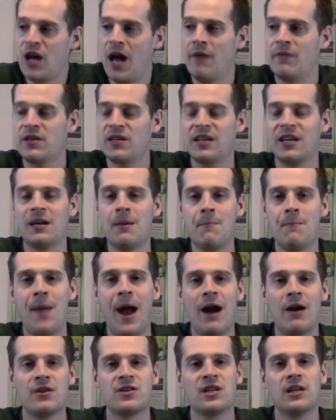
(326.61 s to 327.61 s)
Obviously, an
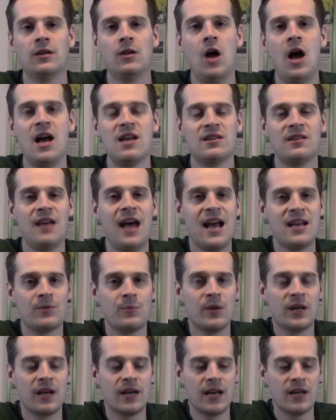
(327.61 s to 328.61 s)
embarrassing loss last
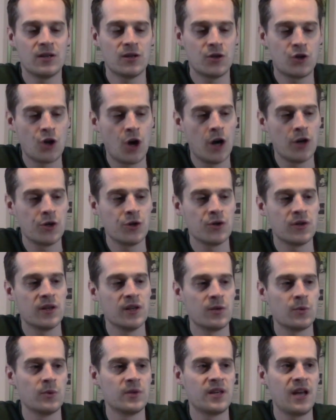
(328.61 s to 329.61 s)
week against the Chargers.
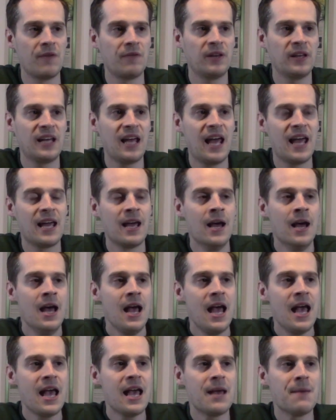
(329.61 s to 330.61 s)
This was definitely
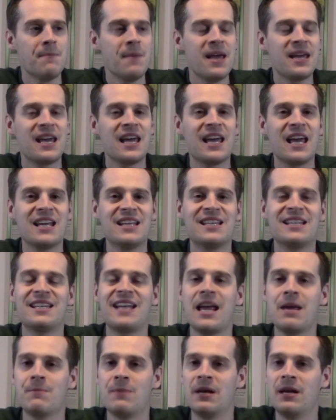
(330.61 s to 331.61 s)
a making a
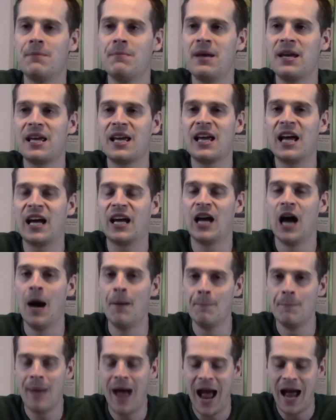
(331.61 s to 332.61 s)
statement and making a
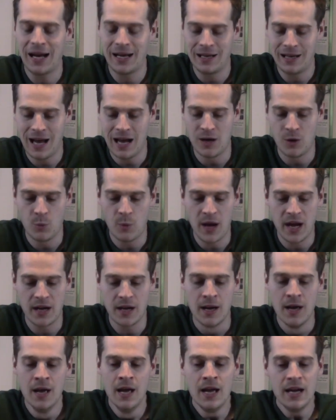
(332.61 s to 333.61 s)
comeback kind of
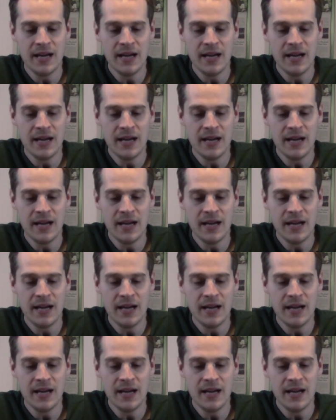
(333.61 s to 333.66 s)
win.